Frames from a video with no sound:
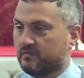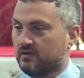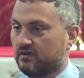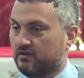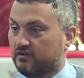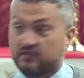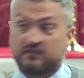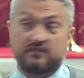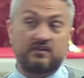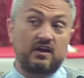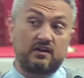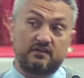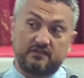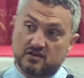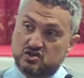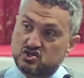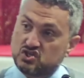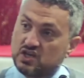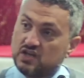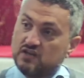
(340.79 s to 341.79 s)
Success,
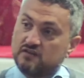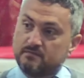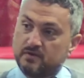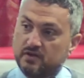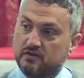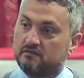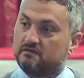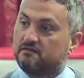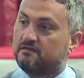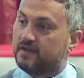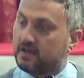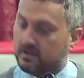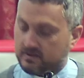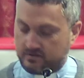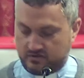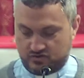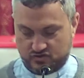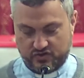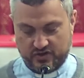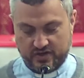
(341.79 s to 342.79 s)
achievement,
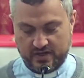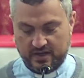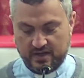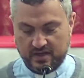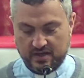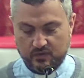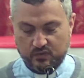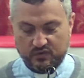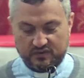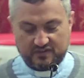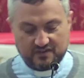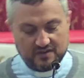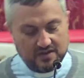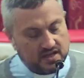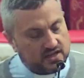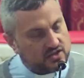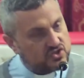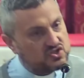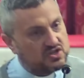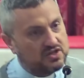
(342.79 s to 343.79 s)
victory was
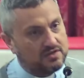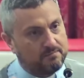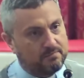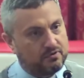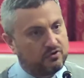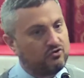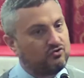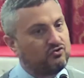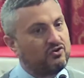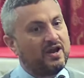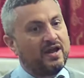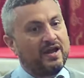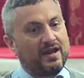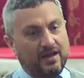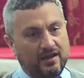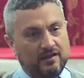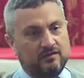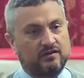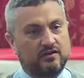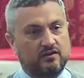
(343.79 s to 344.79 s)
literally
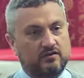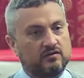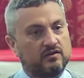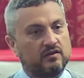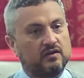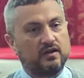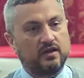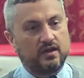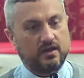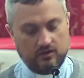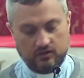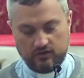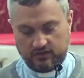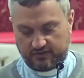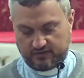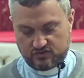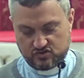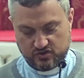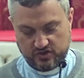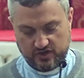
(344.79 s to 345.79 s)
paraded in the
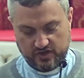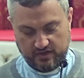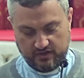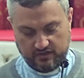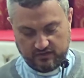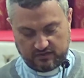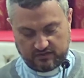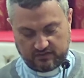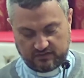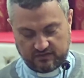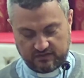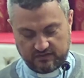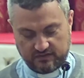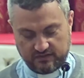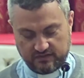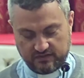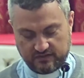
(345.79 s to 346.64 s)
streets.